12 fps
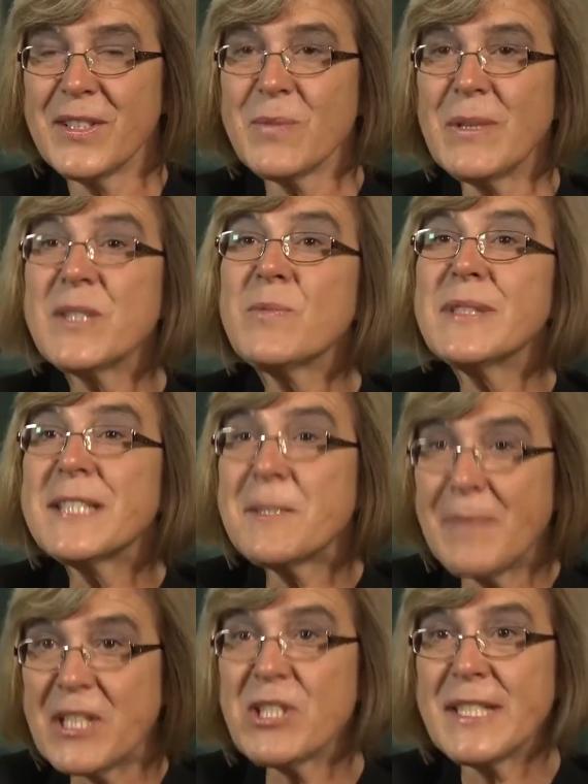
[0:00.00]
As well as one
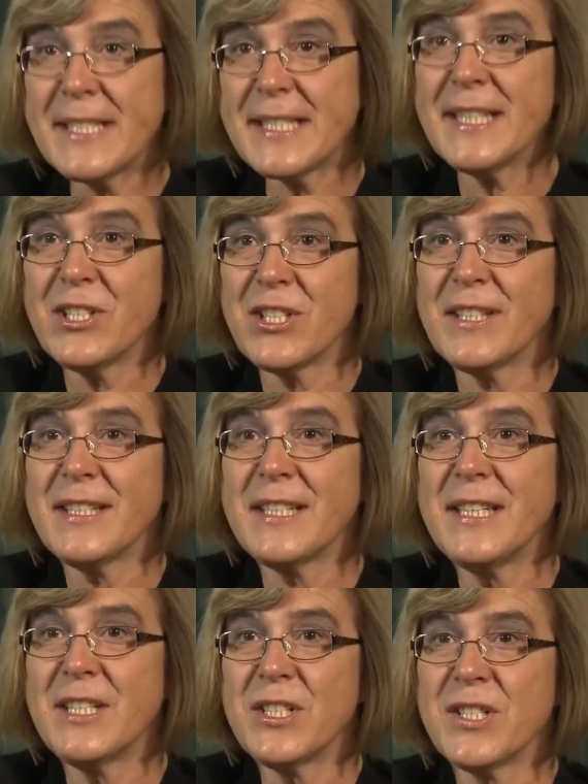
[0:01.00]
specialist teacher that
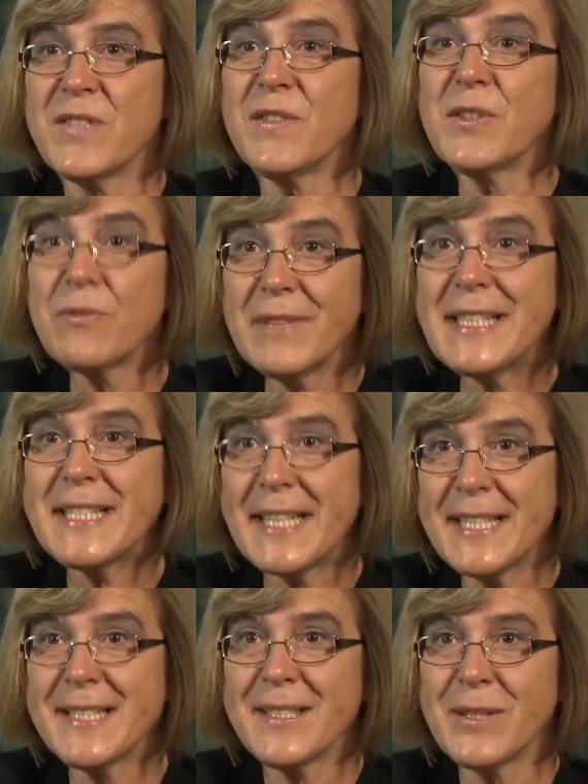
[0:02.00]
teaches for 3
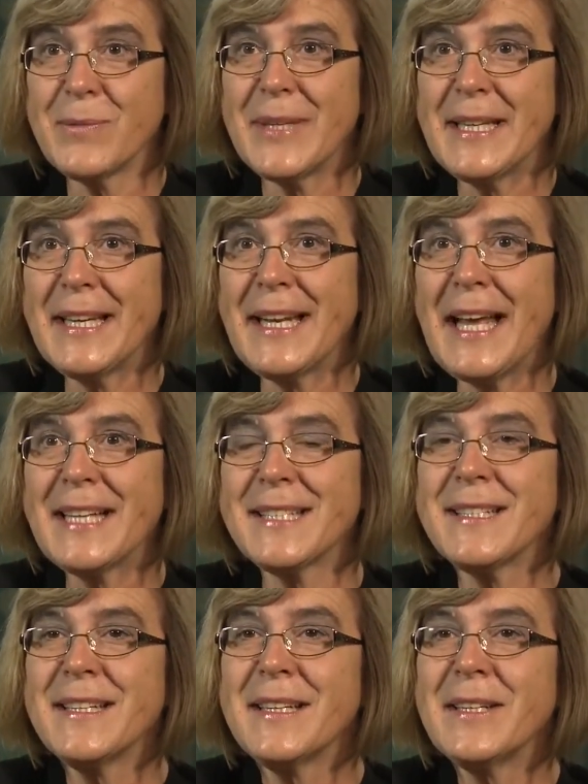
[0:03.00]
days of the week and
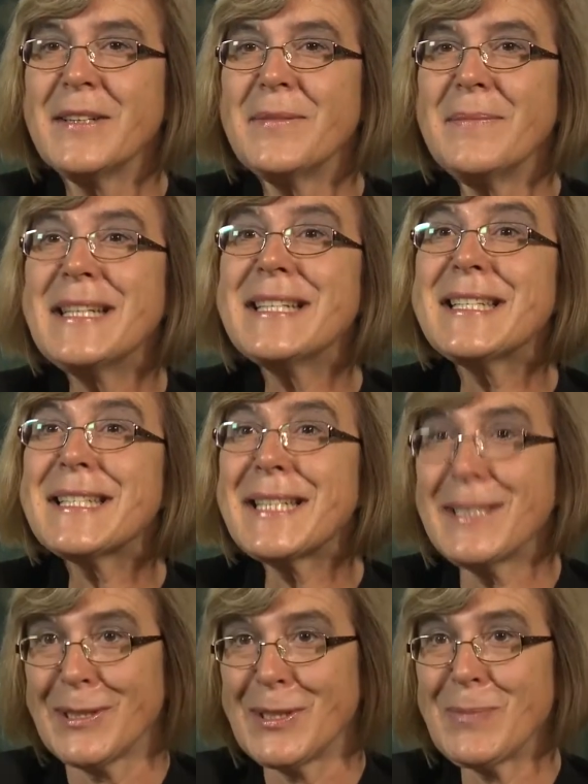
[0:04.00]
has many
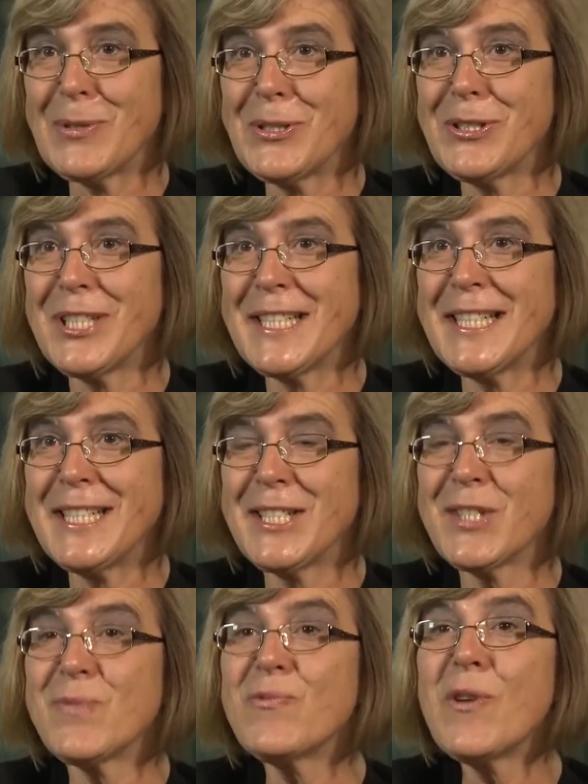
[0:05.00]
skills because she
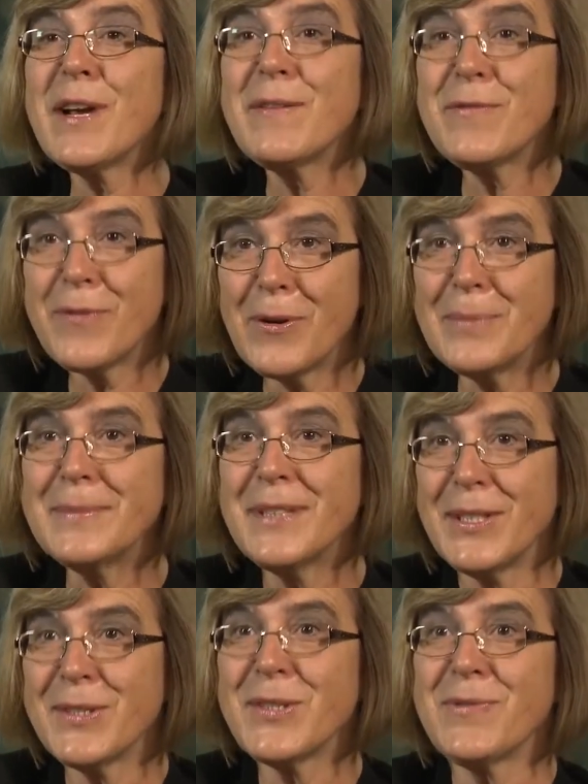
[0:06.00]
teaches right from
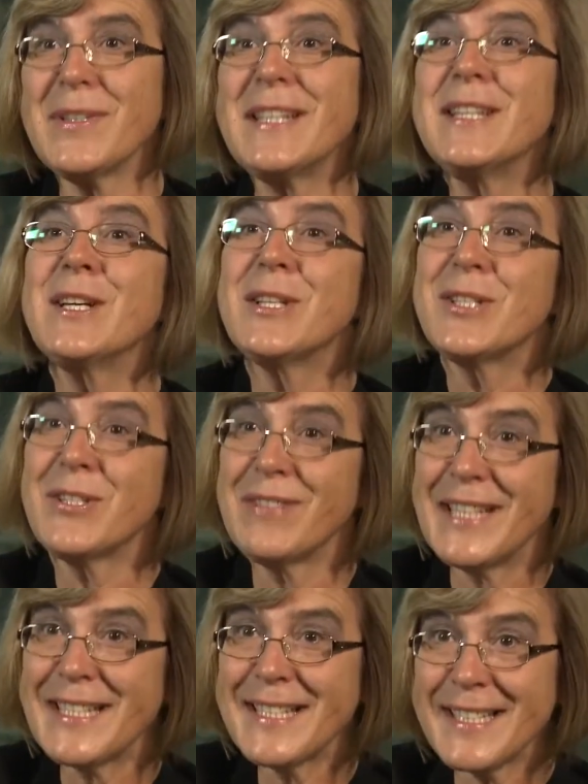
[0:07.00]
nursery to
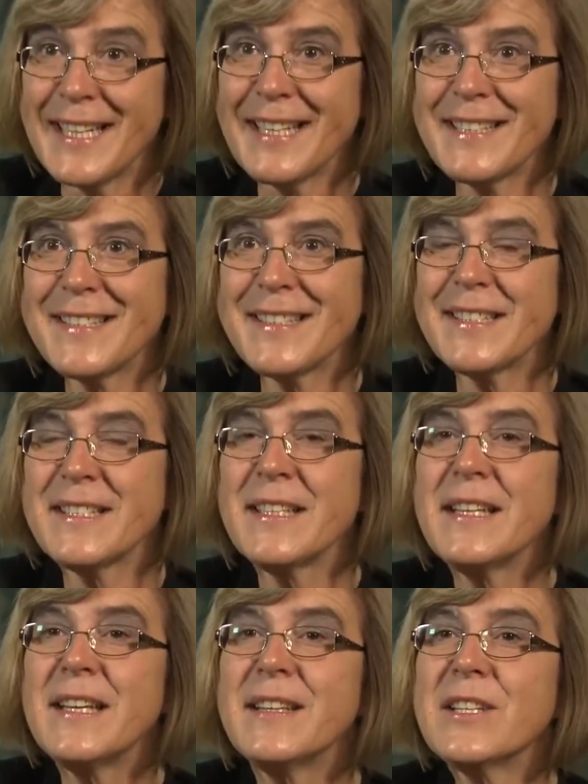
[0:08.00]
year 6.
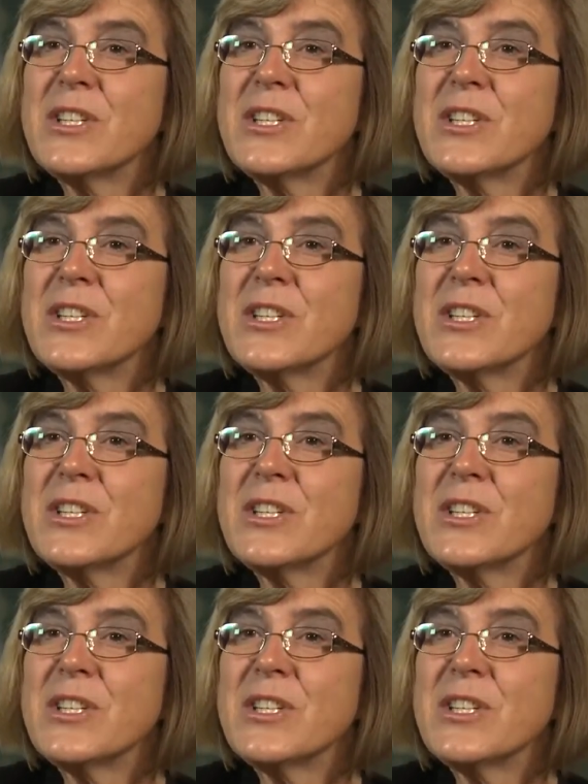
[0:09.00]
The